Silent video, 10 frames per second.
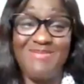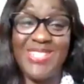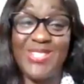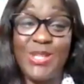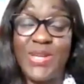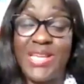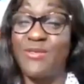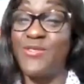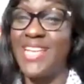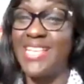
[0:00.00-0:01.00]
My daughter will
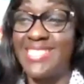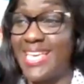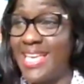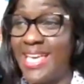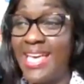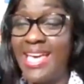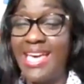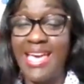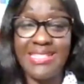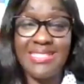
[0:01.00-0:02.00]
get the phone and say,
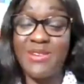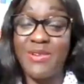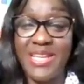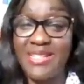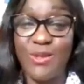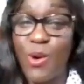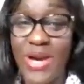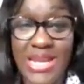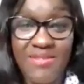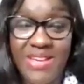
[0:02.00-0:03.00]
"Hey Siri," or
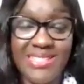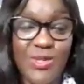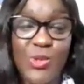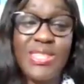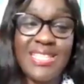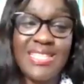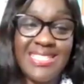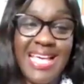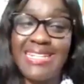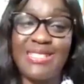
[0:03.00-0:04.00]
whatever, do
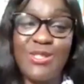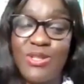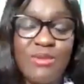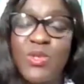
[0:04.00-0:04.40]
this, and it does.